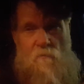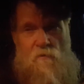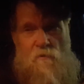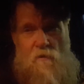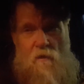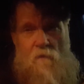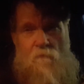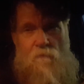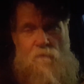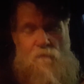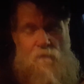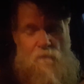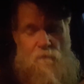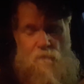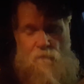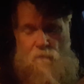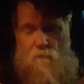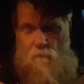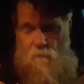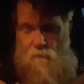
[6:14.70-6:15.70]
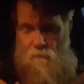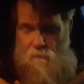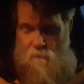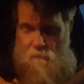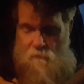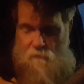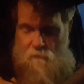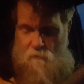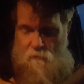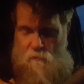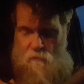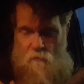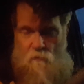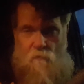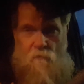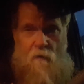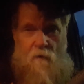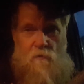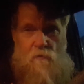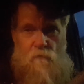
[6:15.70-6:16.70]
stuff to
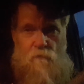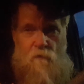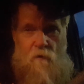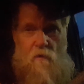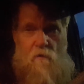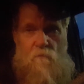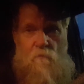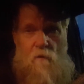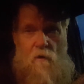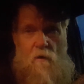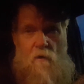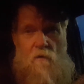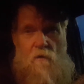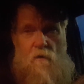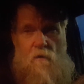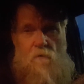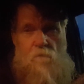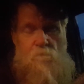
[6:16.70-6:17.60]
retrofit my